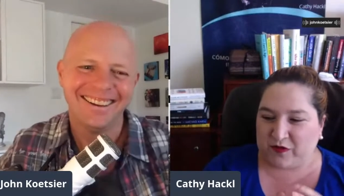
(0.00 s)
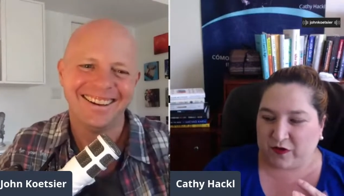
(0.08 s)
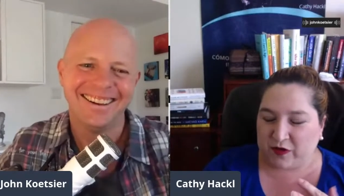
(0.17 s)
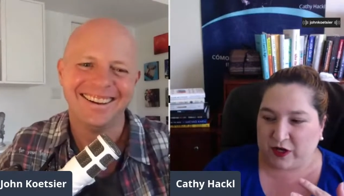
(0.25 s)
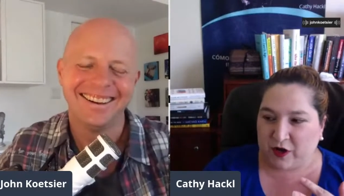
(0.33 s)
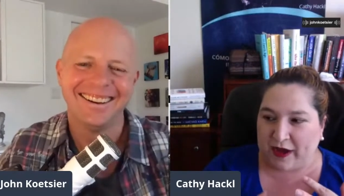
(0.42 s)

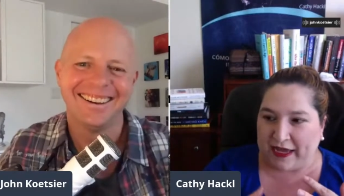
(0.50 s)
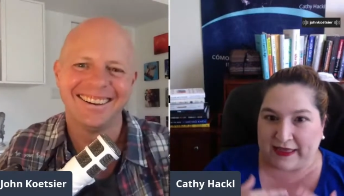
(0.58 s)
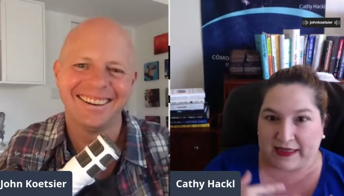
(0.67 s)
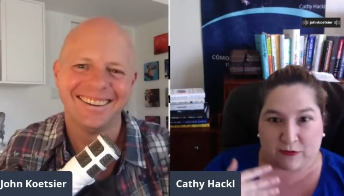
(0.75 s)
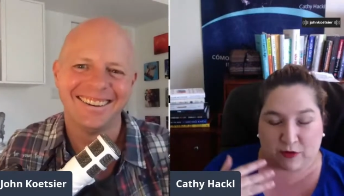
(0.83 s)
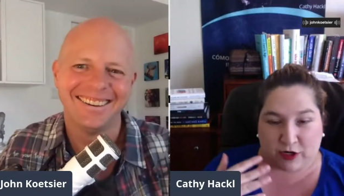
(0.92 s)
Speaker 1: so you know,
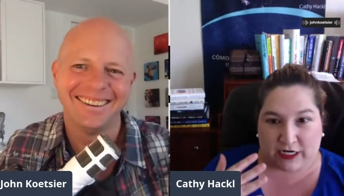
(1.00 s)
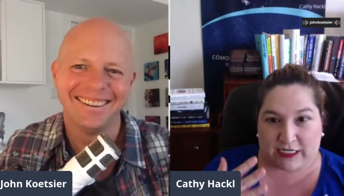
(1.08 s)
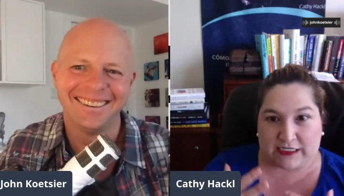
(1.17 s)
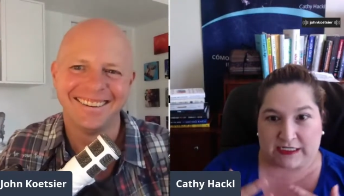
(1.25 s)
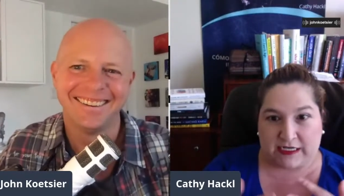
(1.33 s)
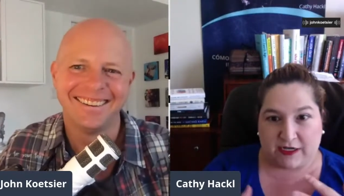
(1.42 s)
I think we're going
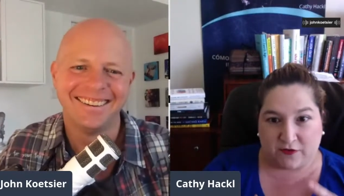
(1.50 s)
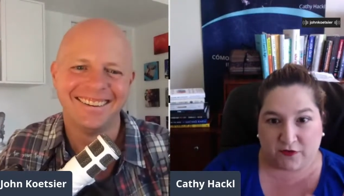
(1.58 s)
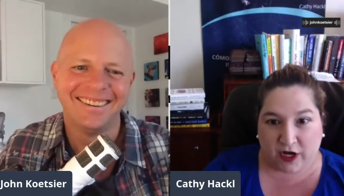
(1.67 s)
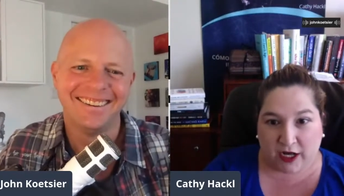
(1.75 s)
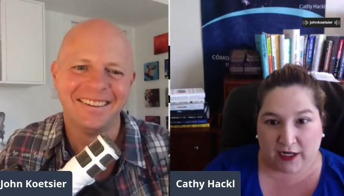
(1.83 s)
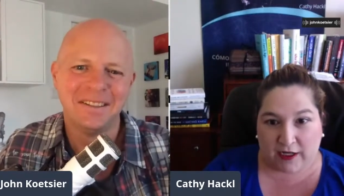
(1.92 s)
to see it
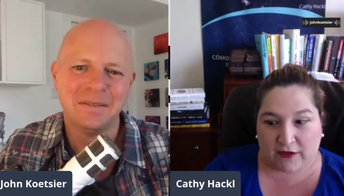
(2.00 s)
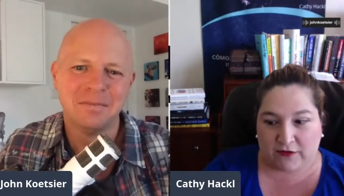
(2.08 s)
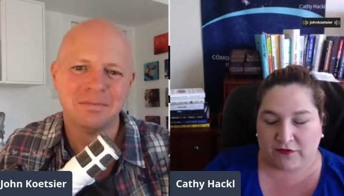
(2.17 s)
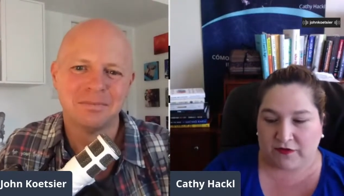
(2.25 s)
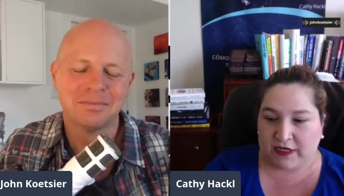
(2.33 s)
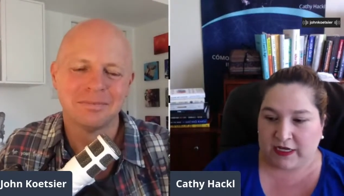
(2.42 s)
evolve.